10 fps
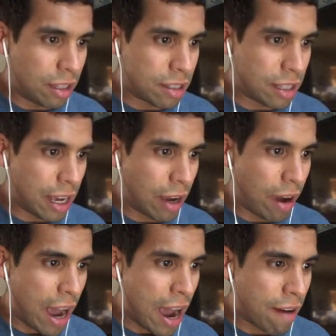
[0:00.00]
You see
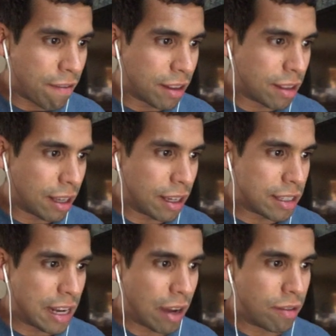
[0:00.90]
how everything
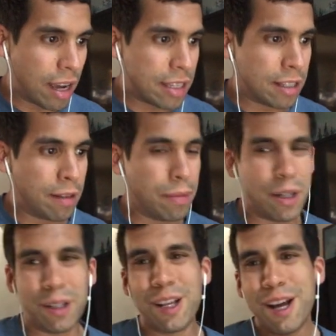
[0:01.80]
is now nice in the
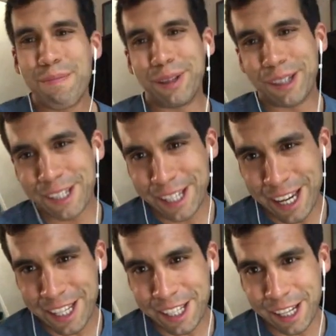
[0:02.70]
middle, but there's a
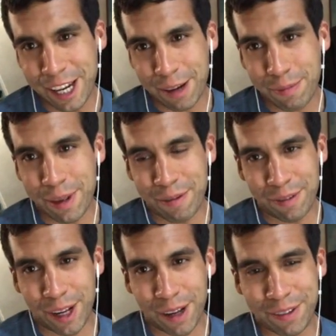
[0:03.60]
guessing game
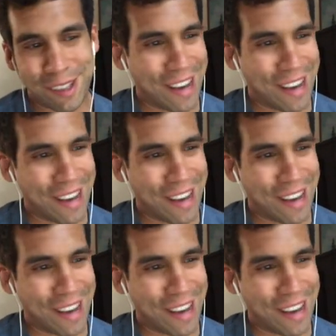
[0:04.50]
involved.